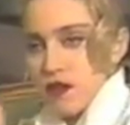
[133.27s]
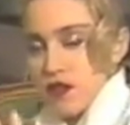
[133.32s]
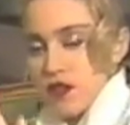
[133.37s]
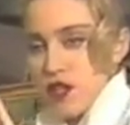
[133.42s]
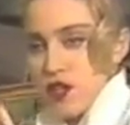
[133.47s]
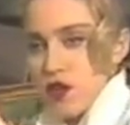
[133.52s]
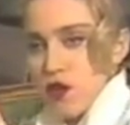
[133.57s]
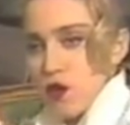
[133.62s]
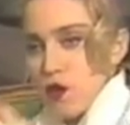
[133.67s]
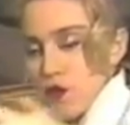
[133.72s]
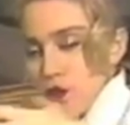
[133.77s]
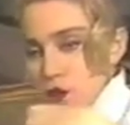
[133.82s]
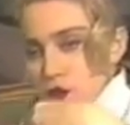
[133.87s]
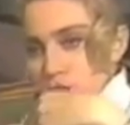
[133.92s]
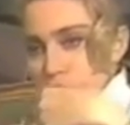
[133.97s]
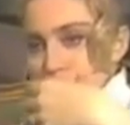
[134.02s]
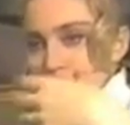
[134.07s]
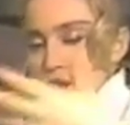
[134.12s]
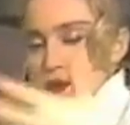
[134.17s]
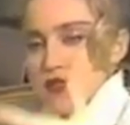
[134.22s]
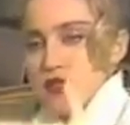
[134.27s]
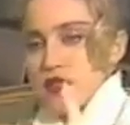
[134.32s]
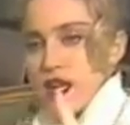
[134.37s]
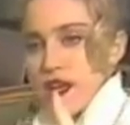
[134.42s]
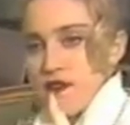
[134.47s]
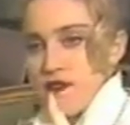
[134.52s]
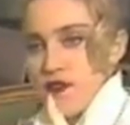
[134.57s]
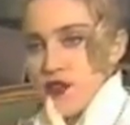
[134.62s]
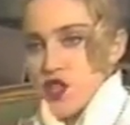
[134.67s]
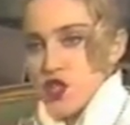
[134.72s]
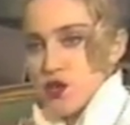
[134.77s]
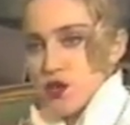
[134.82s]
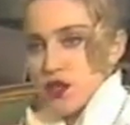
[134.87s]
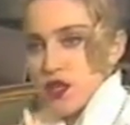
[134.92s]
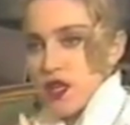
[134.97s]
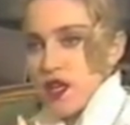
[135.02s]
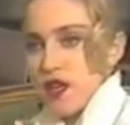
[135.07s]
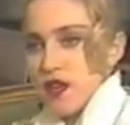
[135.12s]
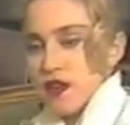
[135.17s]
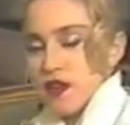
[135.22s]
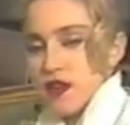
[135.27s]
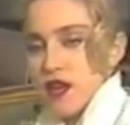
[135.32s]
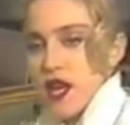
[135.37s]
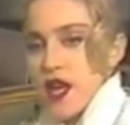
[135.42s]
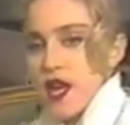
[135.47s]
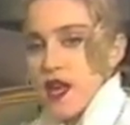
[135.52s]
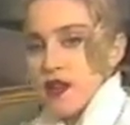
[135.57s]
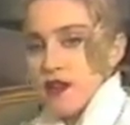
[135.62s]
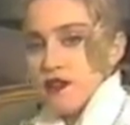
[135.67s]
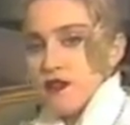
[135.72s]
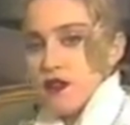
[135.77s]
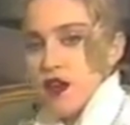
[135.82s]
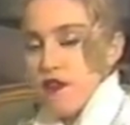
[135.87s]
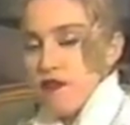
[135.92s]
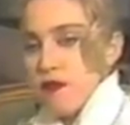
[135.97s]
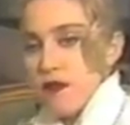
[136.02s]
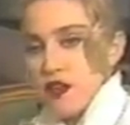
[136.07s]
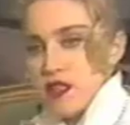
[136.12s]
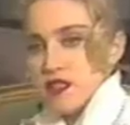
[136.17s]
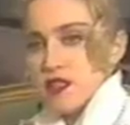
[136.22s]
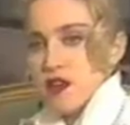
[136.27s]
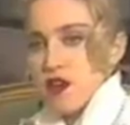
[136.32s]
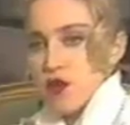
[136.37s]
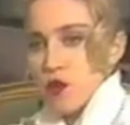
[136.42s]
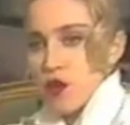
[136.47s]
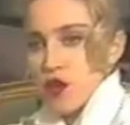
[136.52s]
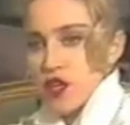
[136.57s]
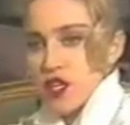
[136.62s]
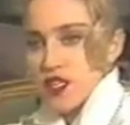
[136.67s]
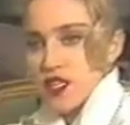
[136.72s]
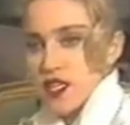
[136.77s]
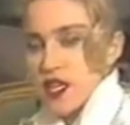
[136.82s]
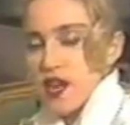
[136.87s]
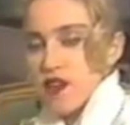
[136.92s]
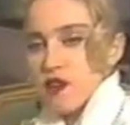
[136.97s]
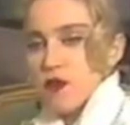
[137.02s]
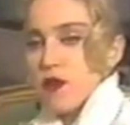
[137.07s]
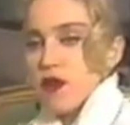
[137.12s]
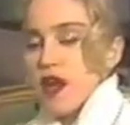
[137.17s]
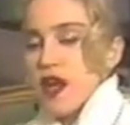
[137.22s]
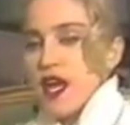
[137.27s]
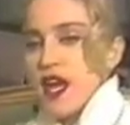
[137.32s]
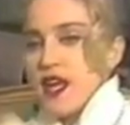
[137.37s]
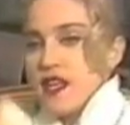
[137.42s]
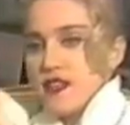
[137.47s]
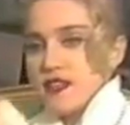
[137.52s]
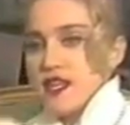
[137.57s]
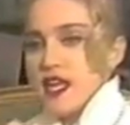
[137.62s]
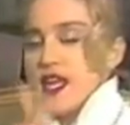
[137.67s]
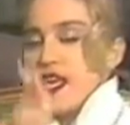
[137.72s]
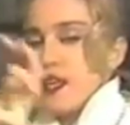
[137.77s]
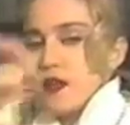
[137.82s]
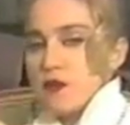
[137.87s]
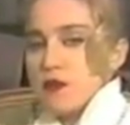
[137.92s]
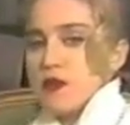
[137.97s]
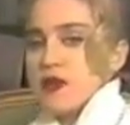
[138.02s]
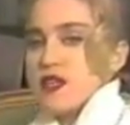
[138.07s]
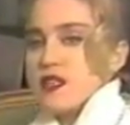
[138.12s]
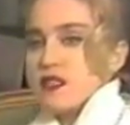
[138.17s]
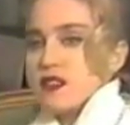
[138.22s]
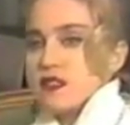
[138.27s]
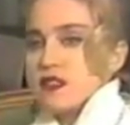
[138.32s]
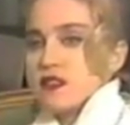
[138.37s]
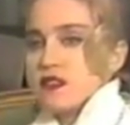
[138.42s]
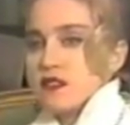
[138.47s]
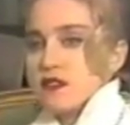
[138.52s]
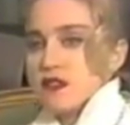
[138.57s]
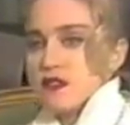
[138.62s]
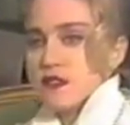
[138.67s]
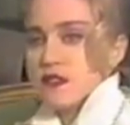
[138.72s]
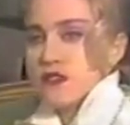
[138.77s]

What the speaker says: you know, what it was like visually, and everybody started working together, but I had to take it in pieces.